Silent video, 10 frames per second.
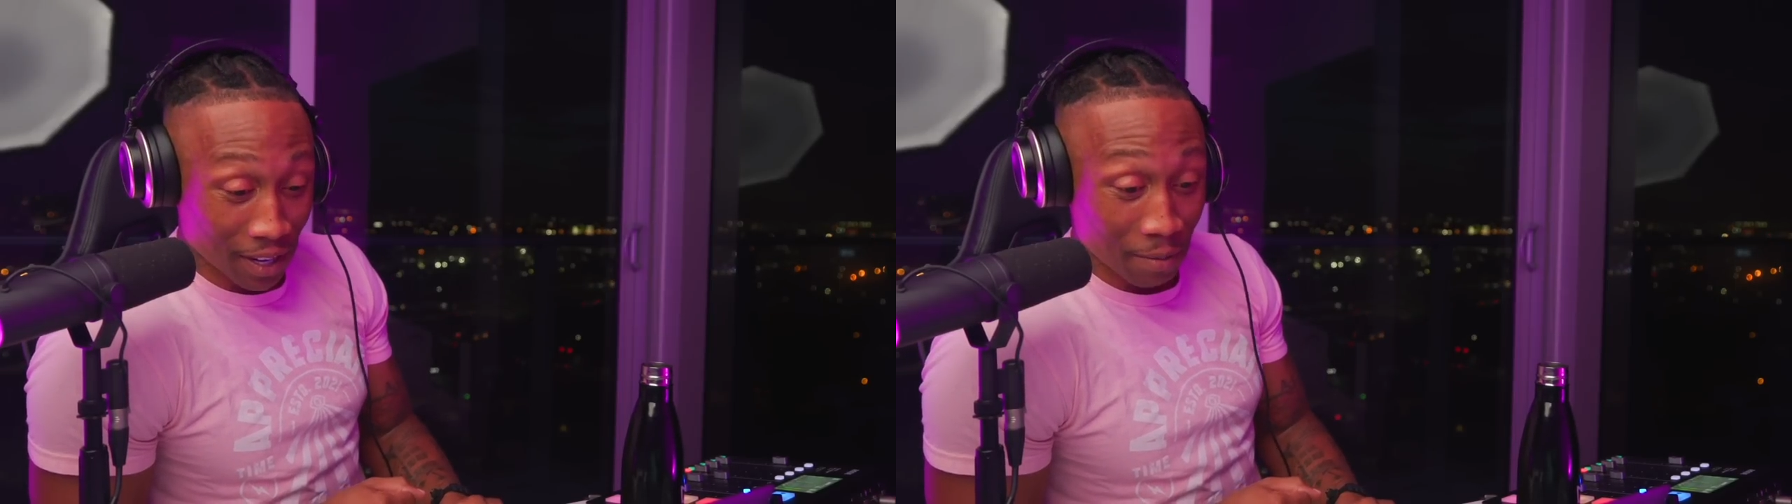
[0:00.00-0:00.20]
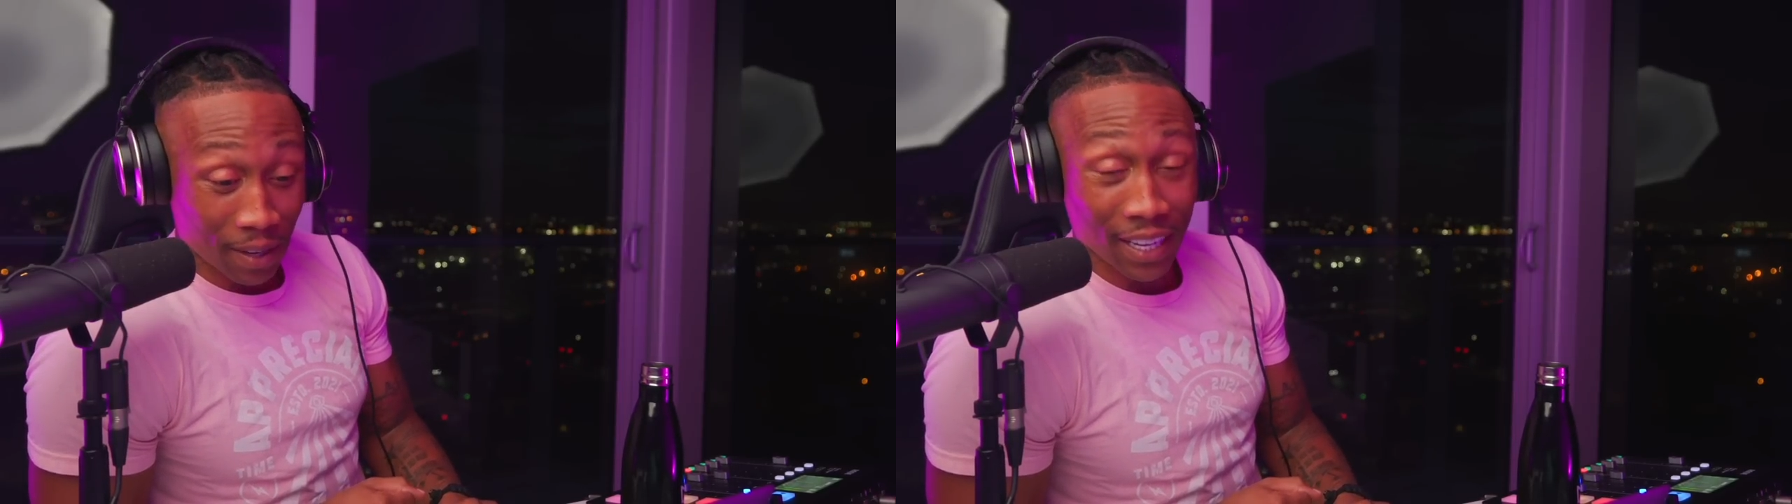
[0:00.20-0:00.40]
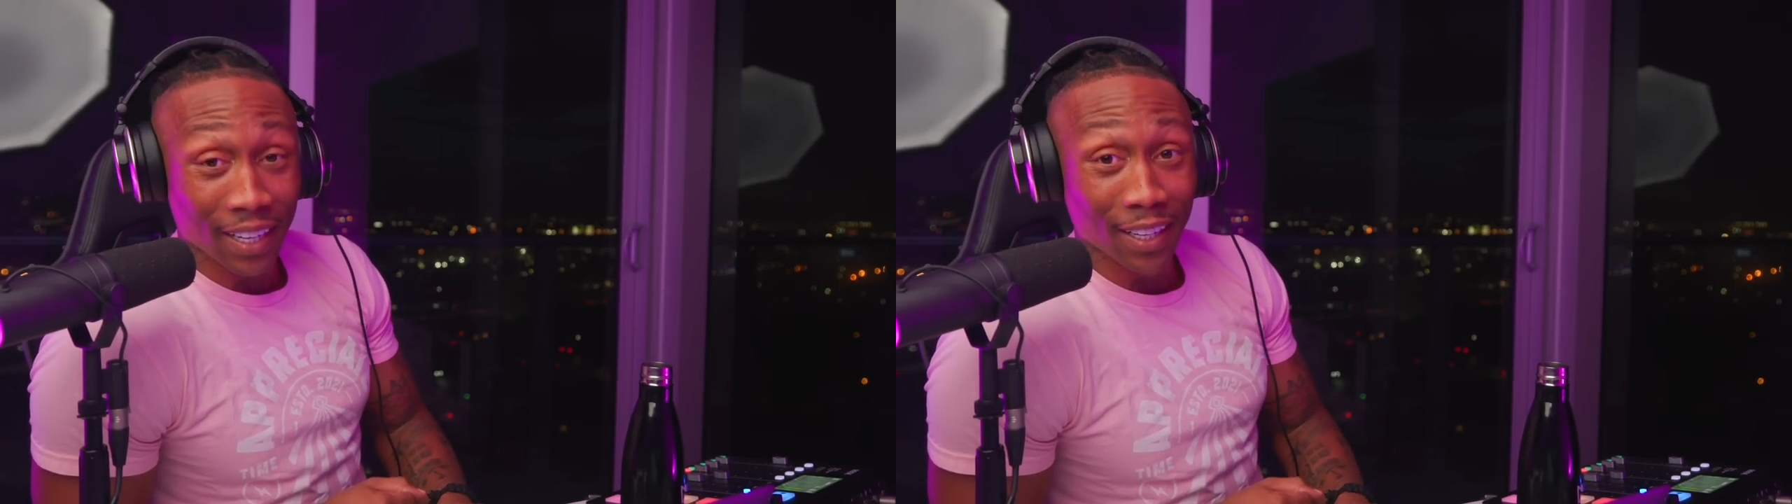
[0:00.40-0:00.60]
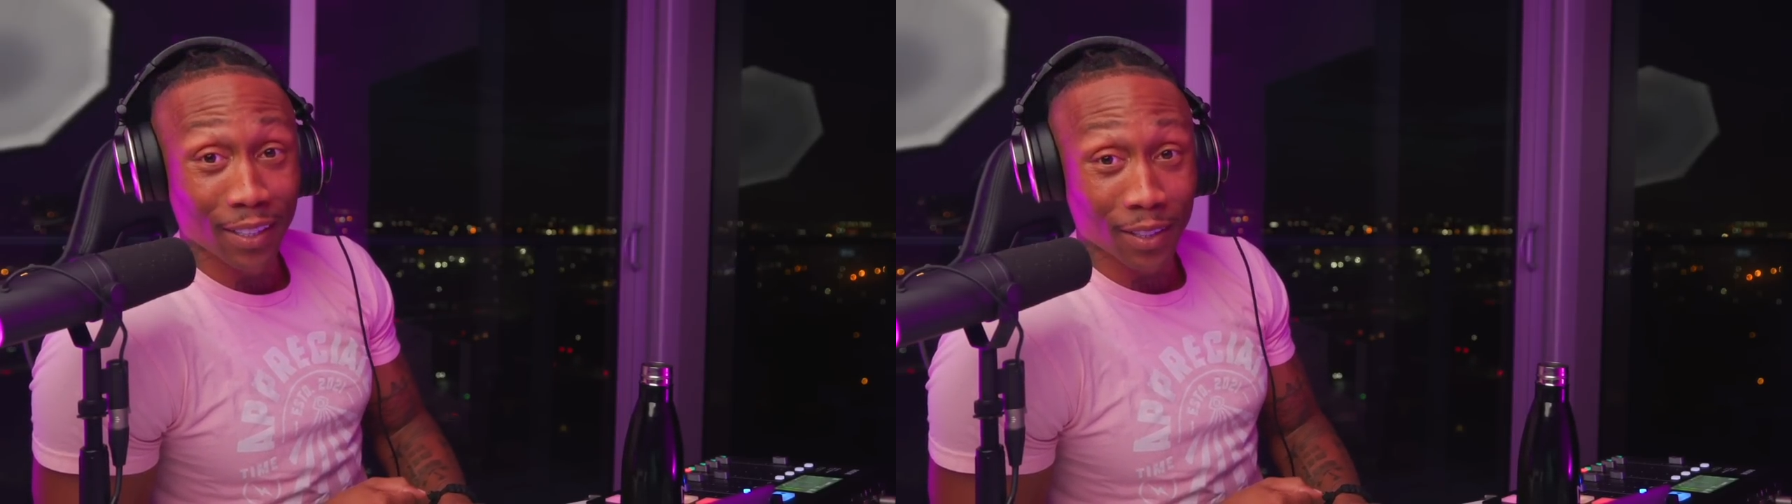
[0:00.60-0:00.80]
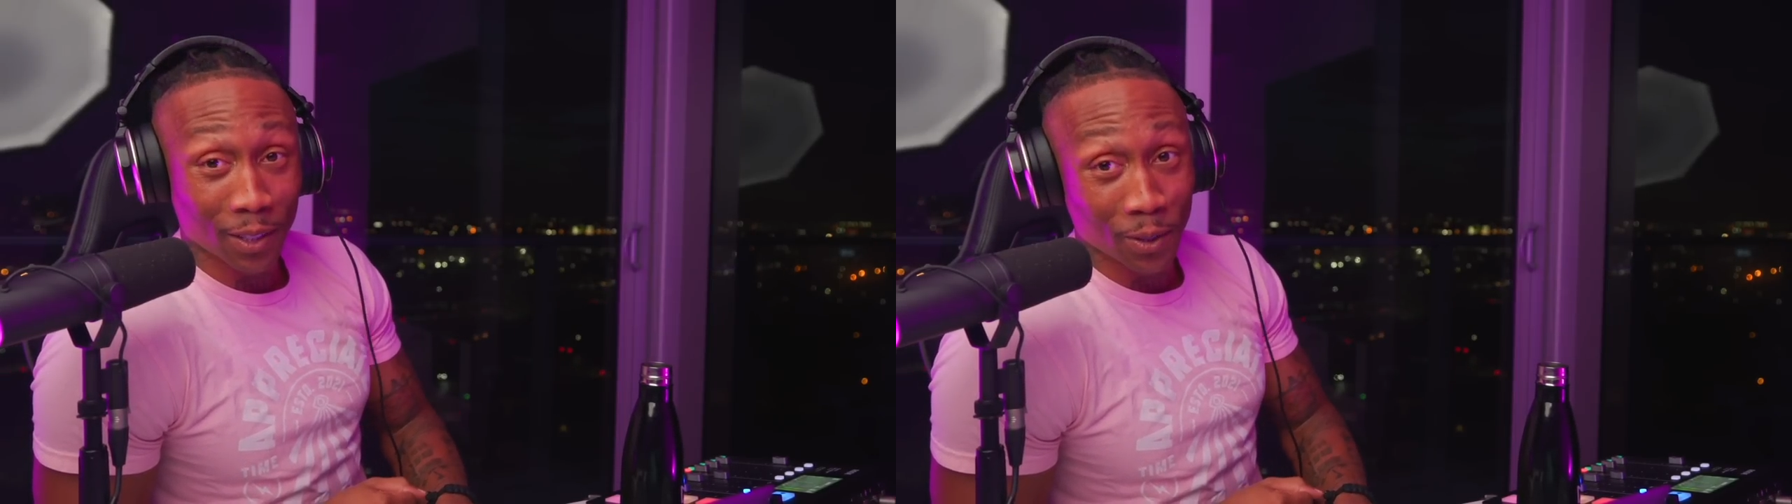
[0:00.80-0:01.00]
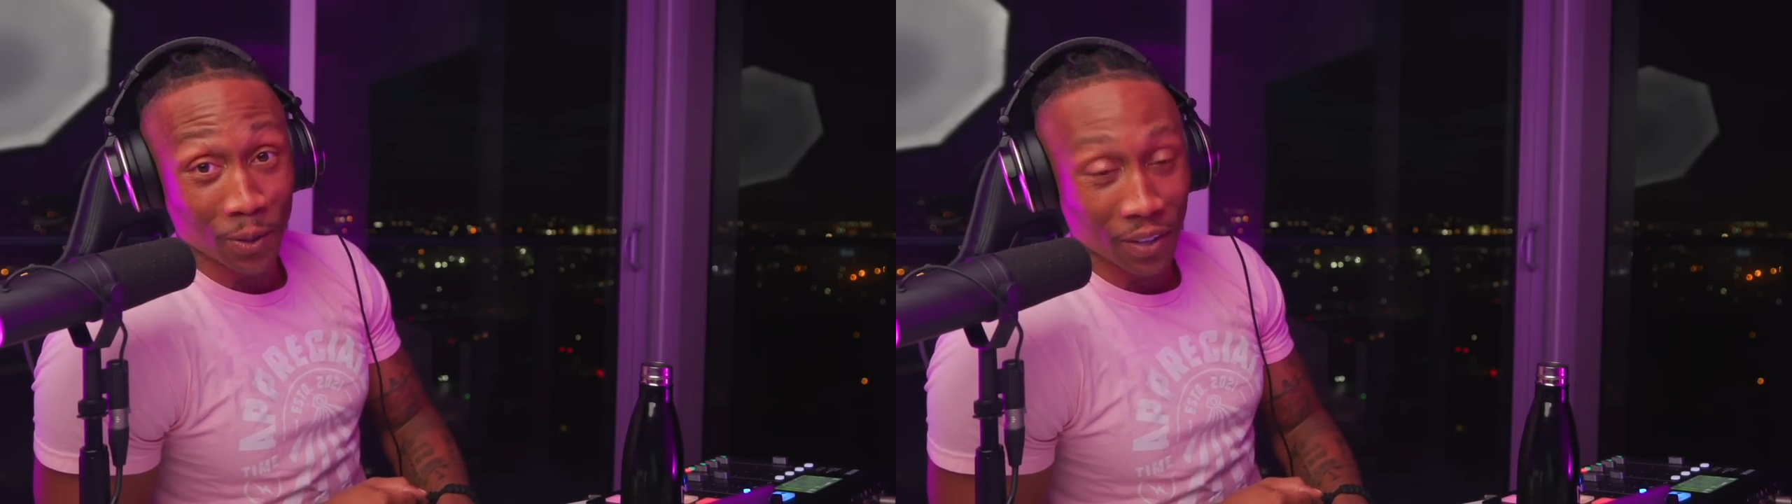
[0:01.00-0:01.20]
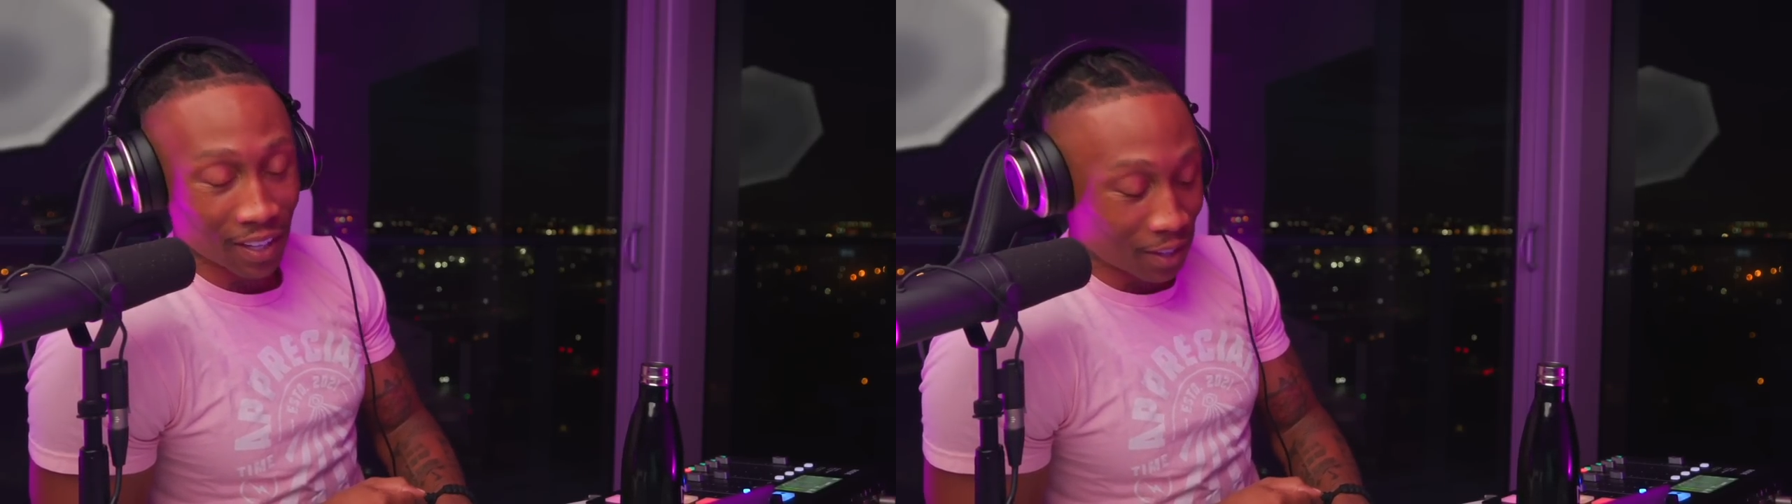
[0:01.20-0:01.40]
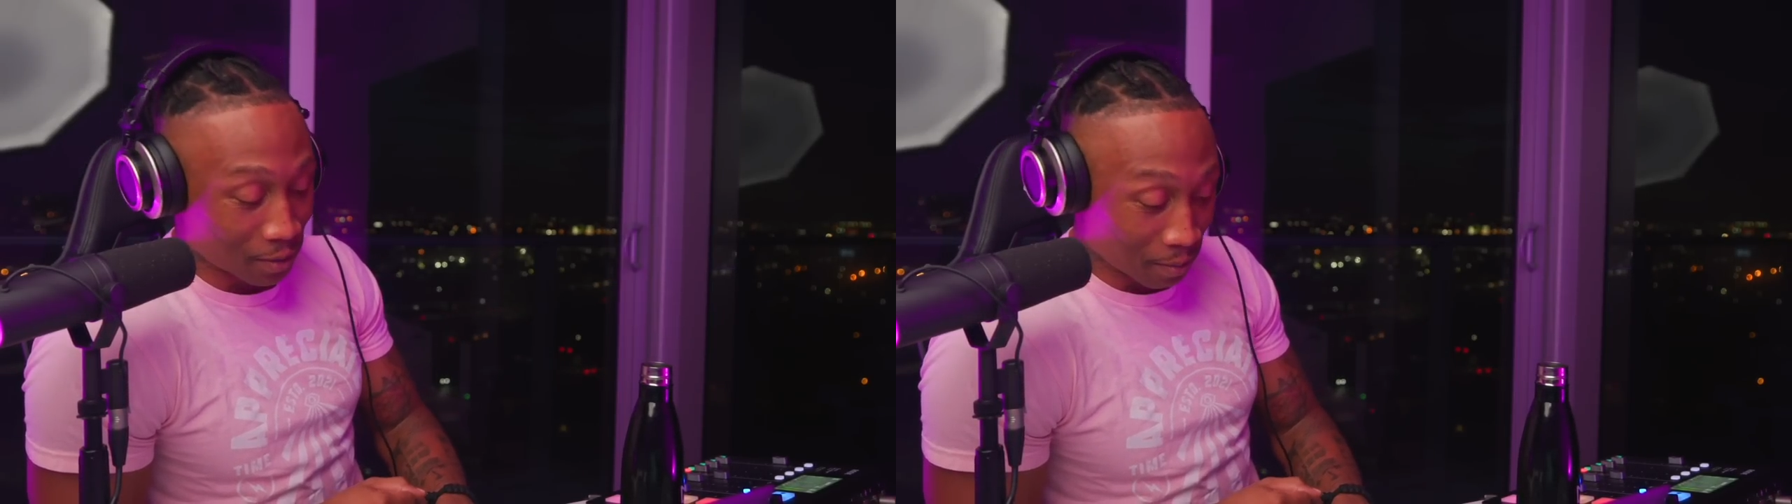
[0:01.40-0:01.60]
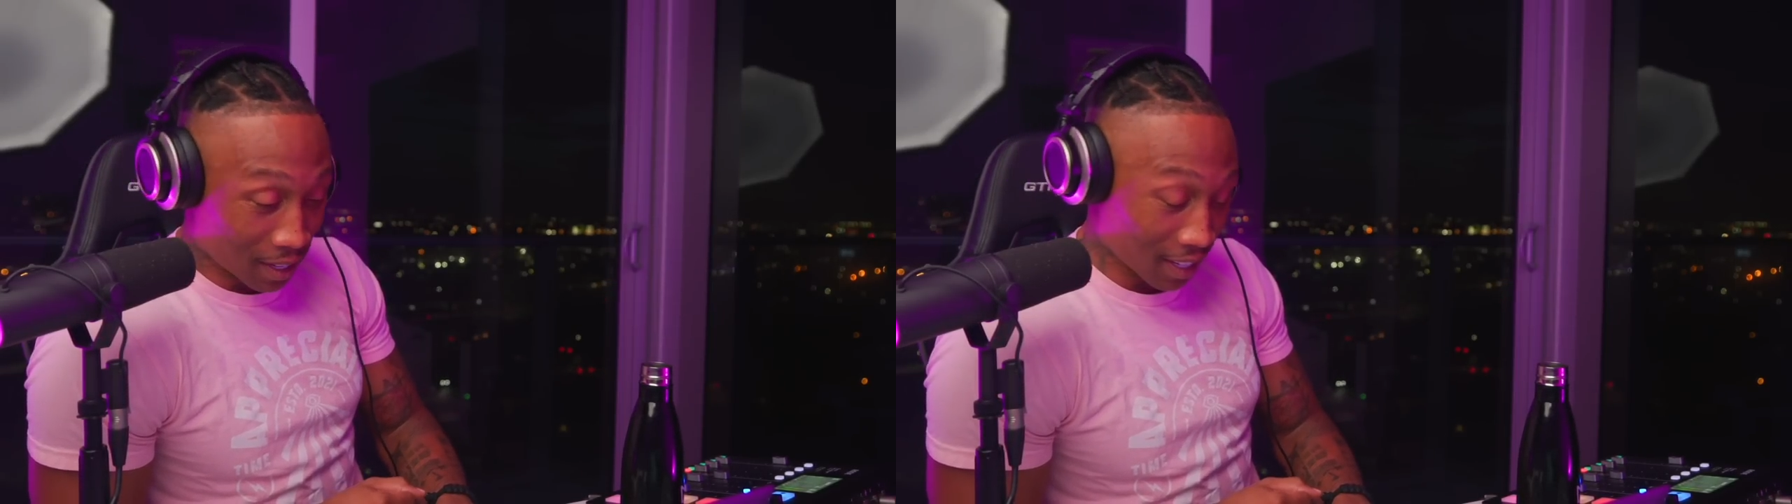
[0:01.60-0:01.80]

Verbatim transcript: I'm in this hole. Oh my